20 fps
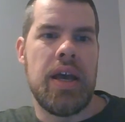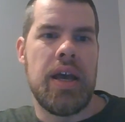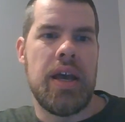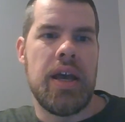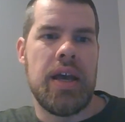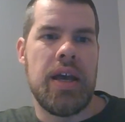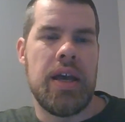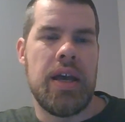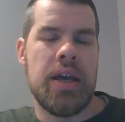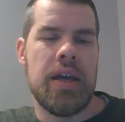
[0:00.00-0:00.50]

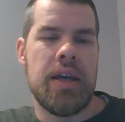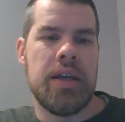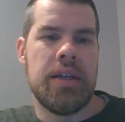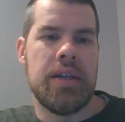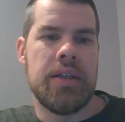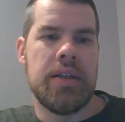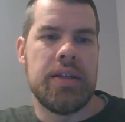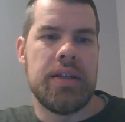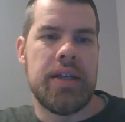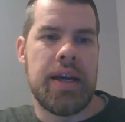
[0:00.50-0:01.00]

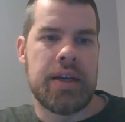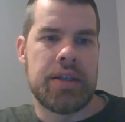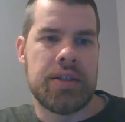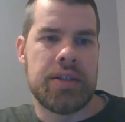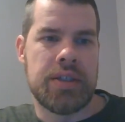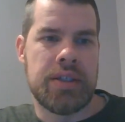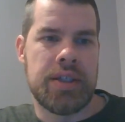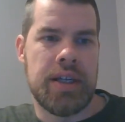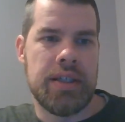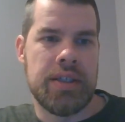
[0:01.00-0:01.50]
and
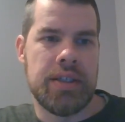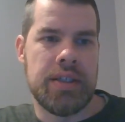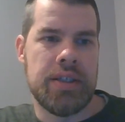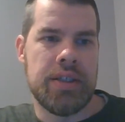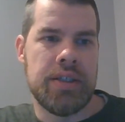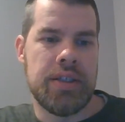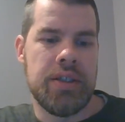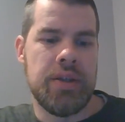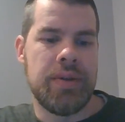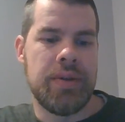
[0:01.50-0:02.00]

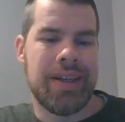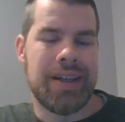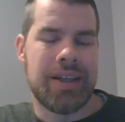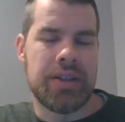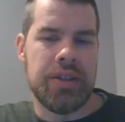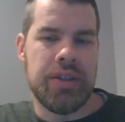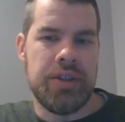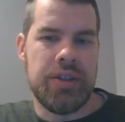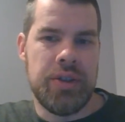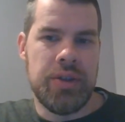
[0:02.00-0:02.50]
exercises, you can
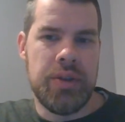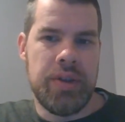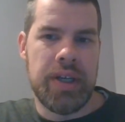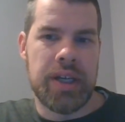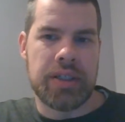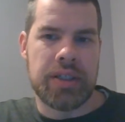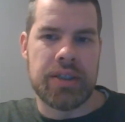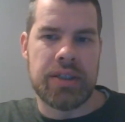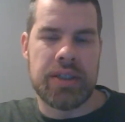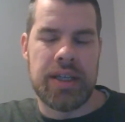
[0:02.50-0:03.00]
actually do the
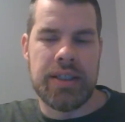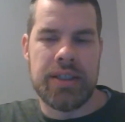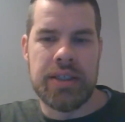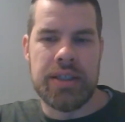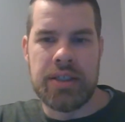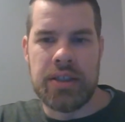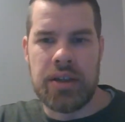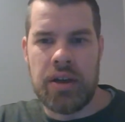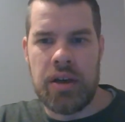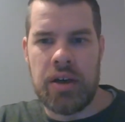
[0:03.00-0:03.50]

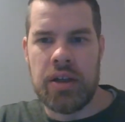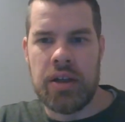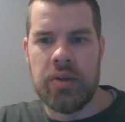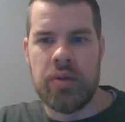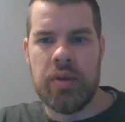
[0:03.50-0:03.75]
exercises on the